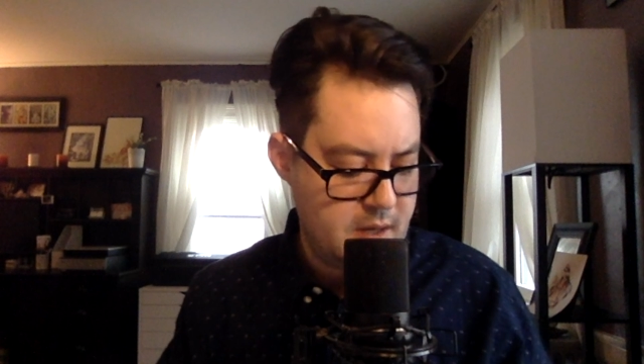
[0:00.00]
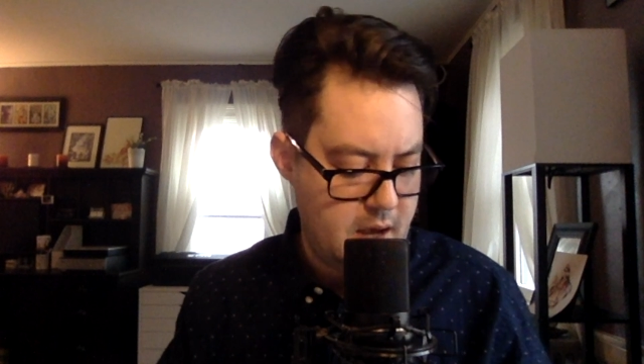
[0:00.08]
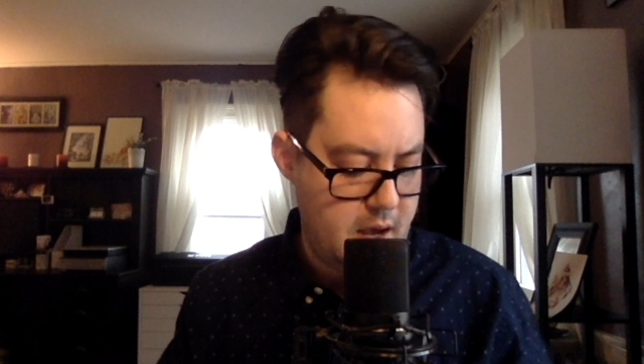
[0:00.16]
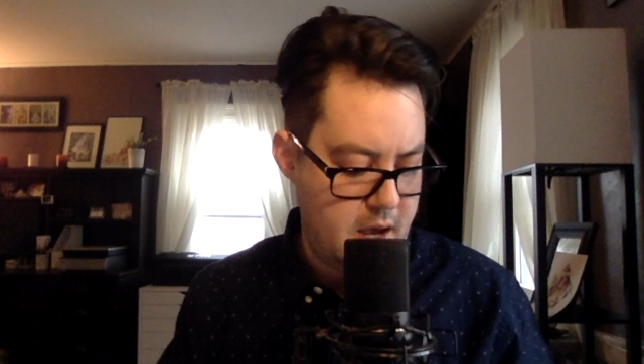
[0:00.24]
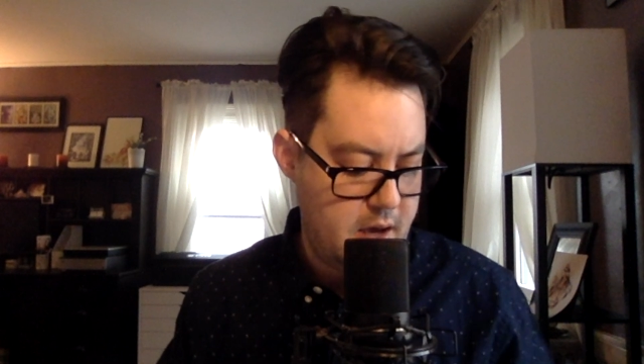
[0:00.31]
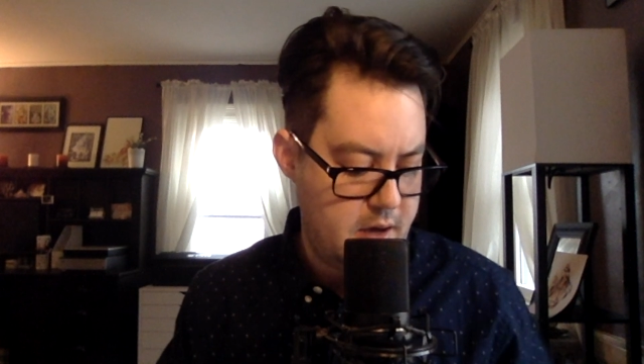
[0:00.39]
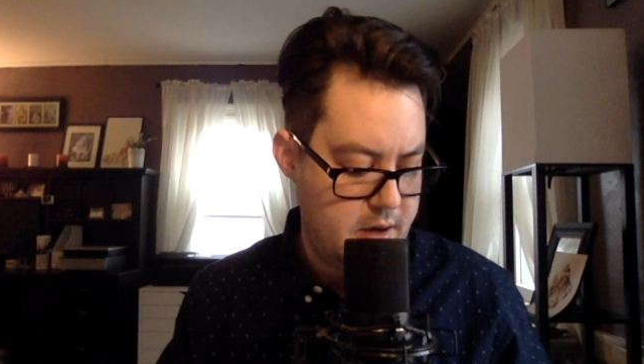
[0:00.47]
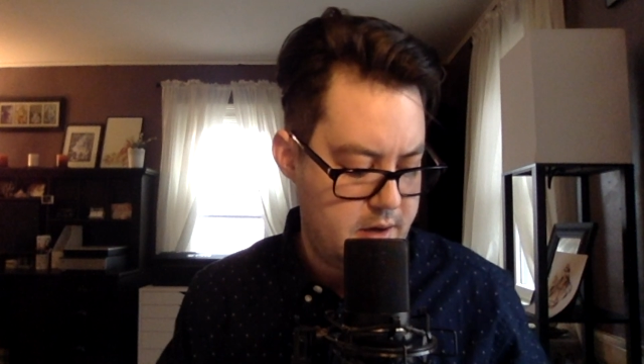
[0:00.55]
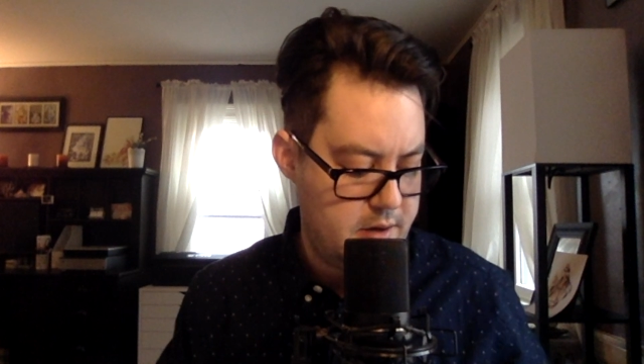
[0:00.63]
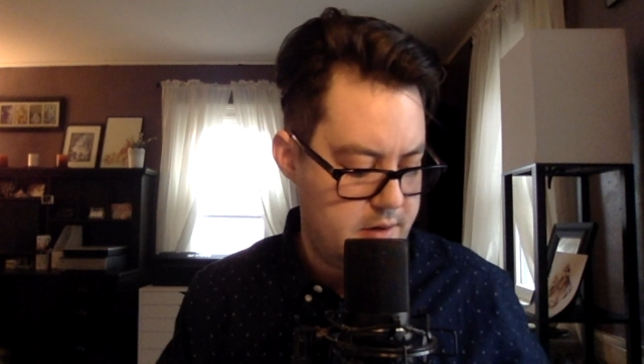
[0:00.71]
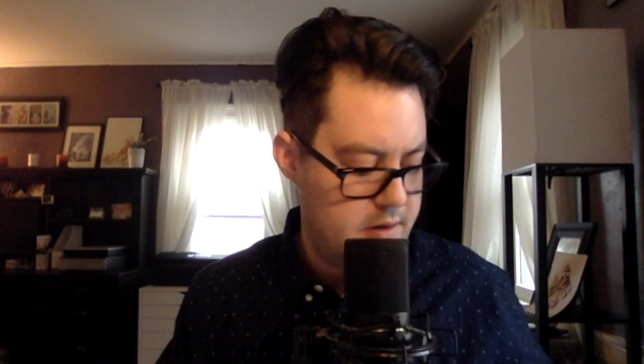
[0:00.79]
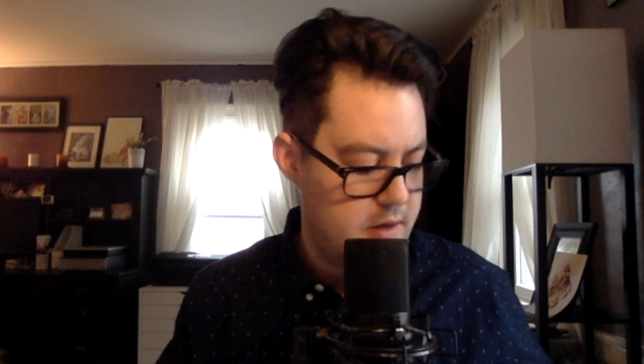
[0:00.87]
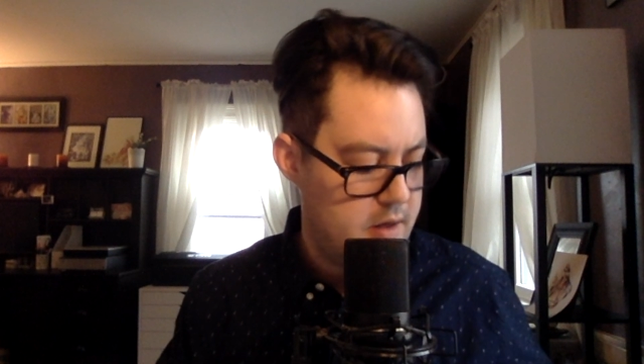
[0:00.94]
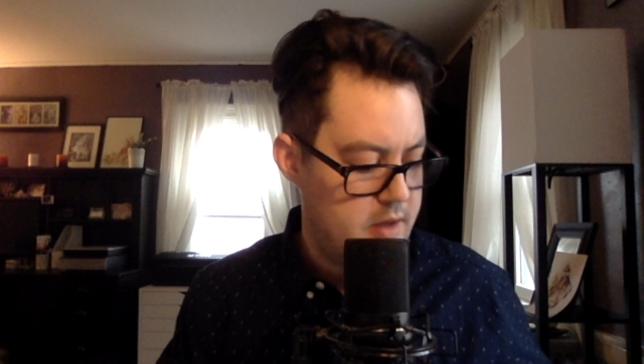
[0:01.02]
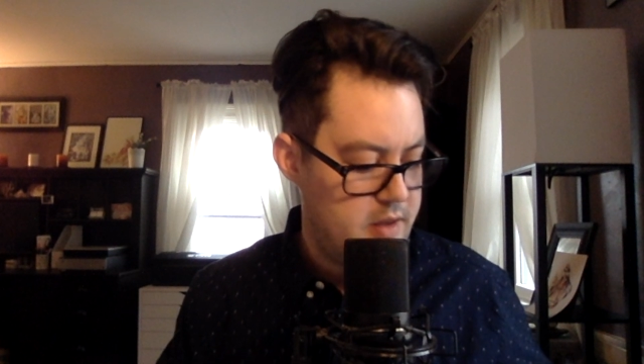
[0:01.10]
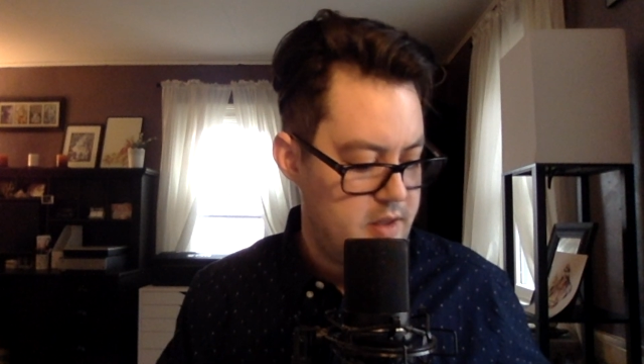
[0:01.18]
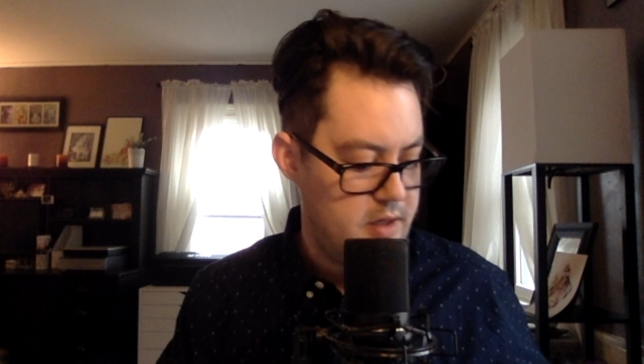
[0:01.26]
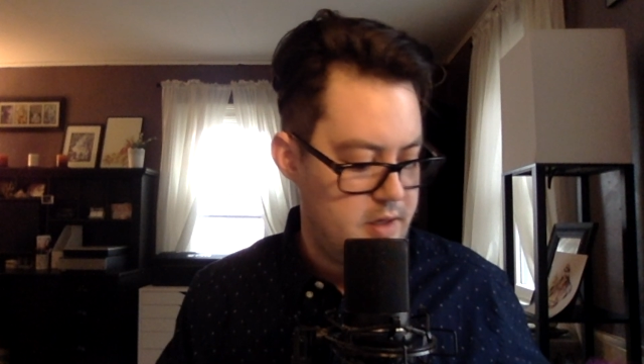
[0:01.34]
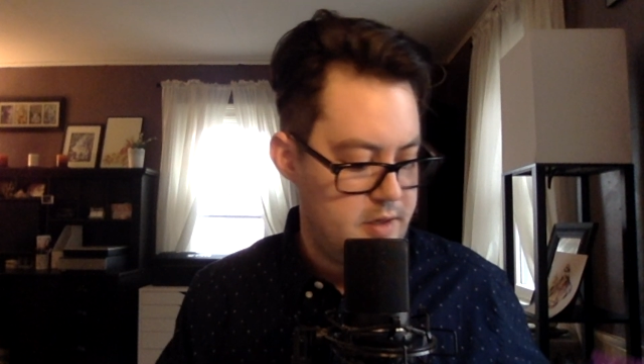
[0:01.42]
and
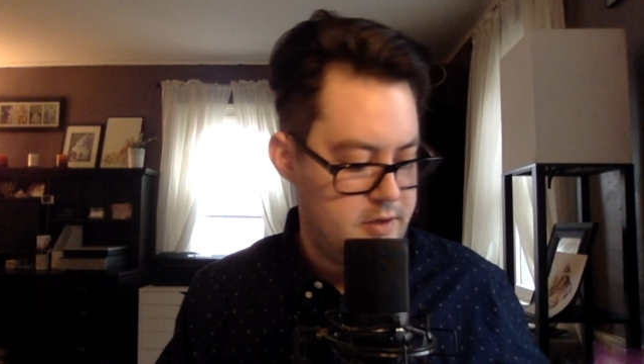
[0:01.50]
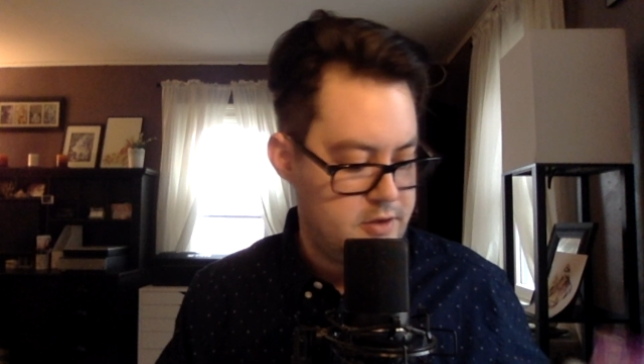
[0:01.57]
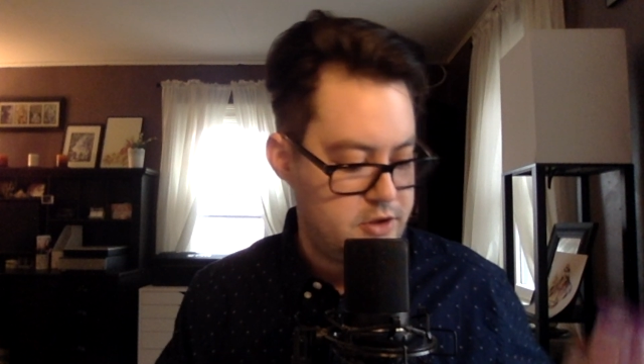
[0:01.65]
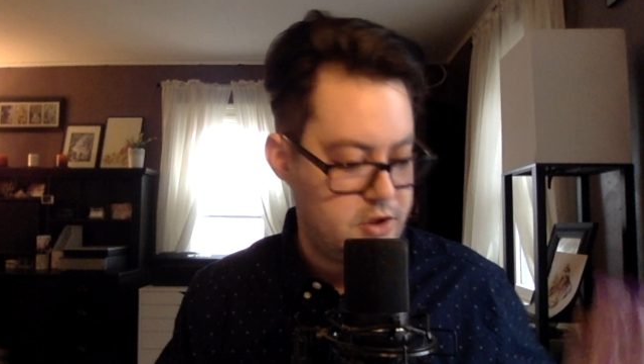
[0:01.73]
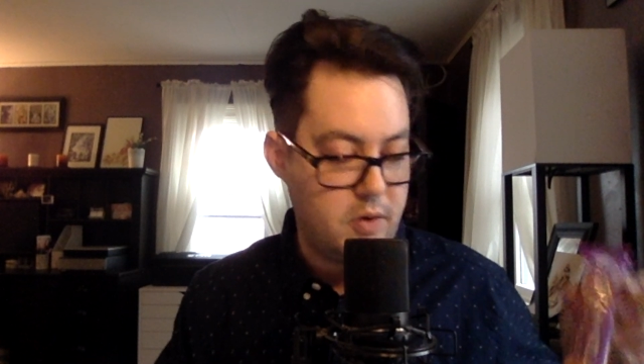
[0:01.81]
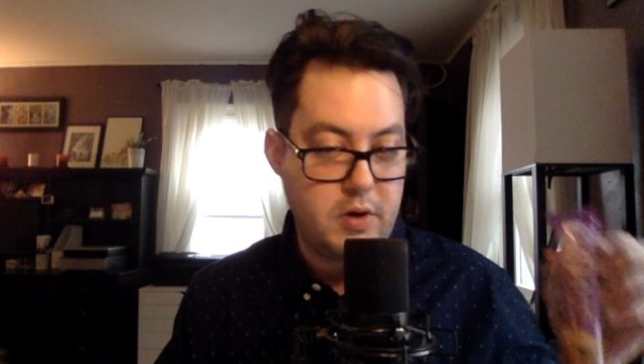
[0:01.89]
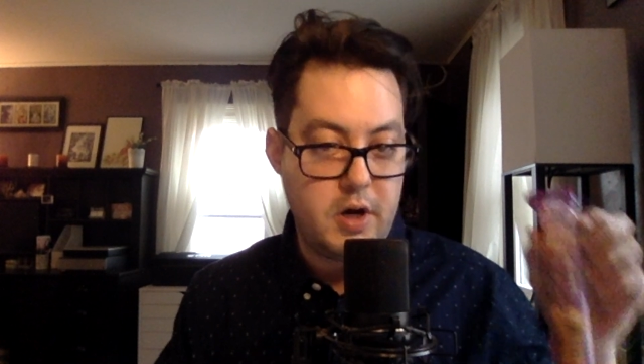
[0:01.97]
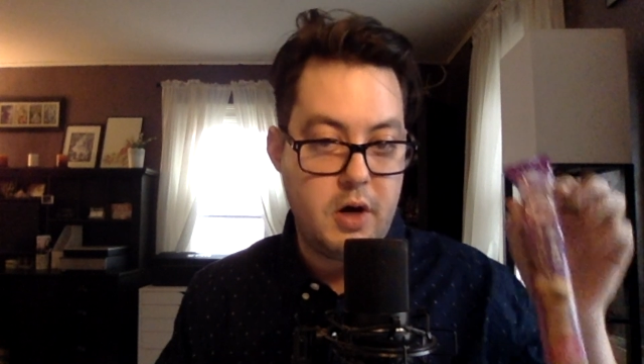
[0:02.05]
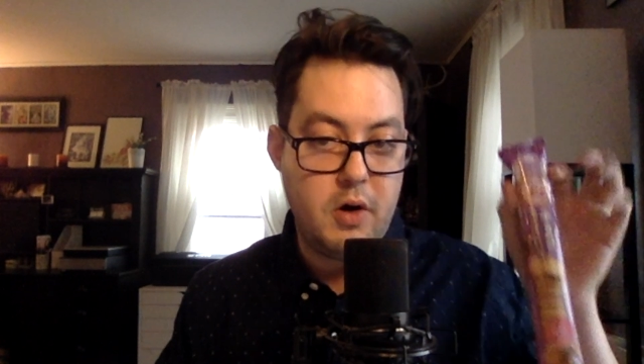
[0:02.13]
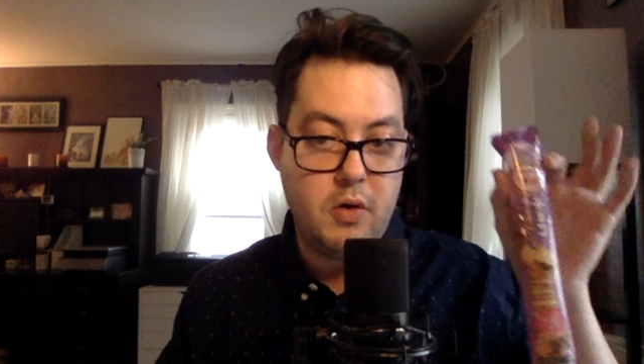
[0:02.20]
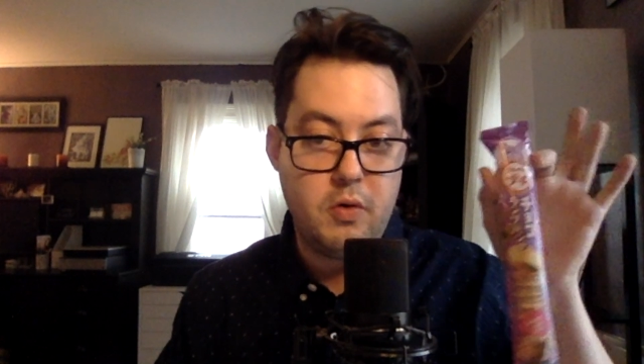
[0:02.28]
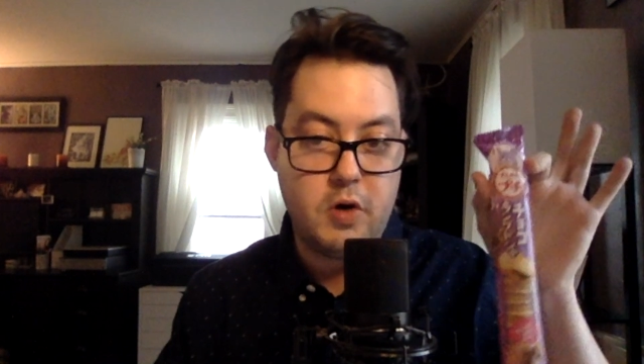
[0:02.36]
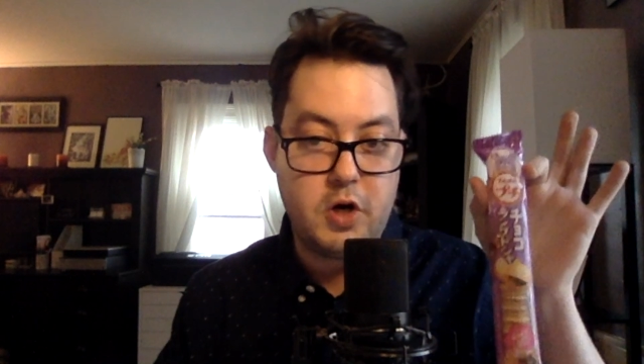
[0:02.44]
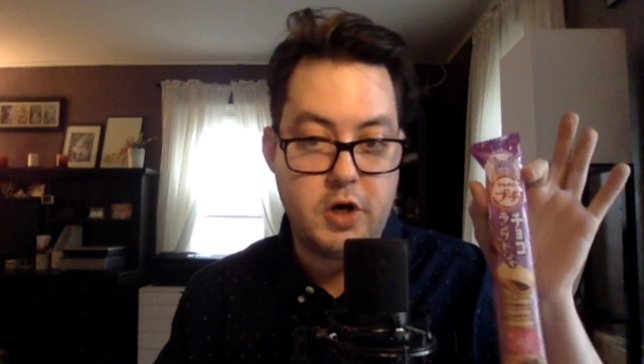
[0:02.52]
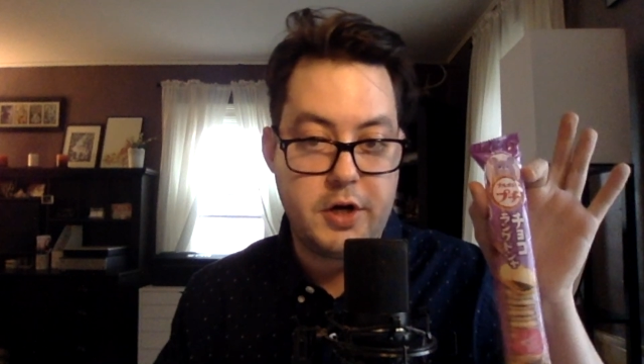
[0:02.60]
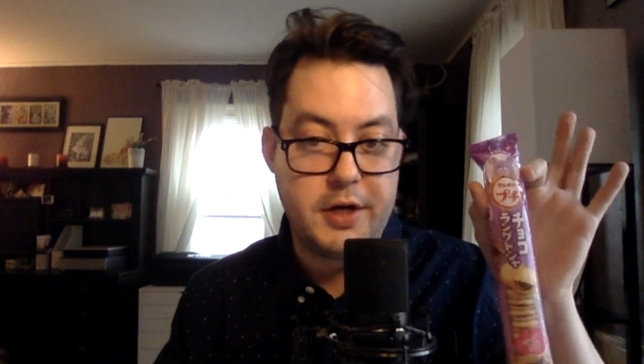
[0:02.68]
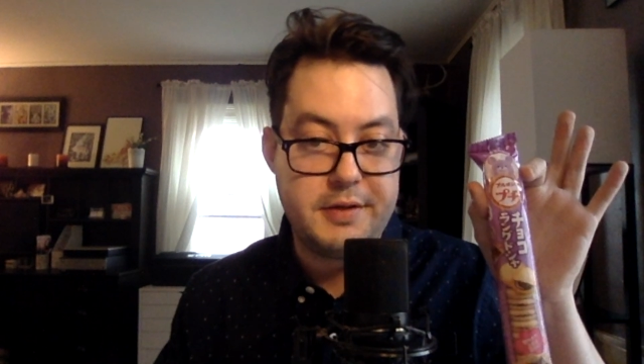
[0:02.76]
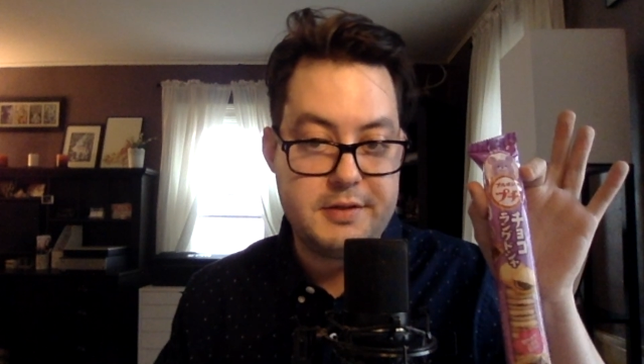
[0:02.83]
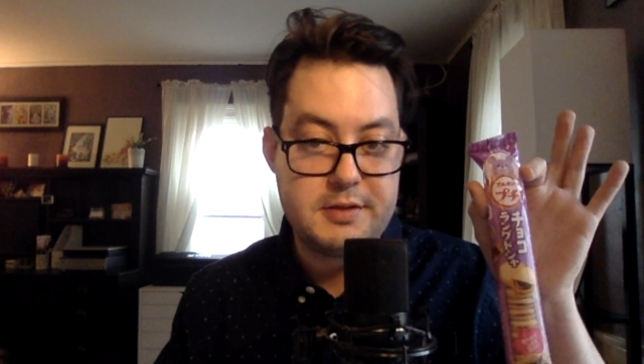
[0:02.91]
the choco
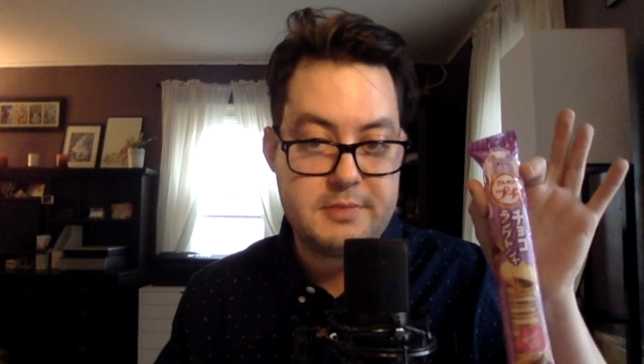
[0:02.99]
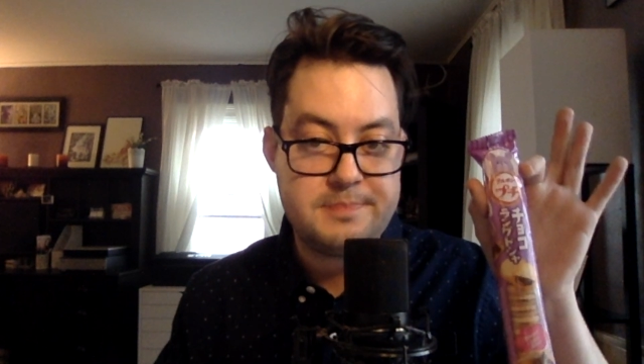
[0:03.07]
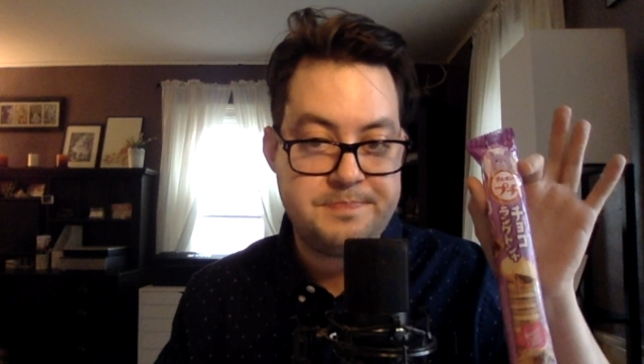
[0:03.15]
cookies.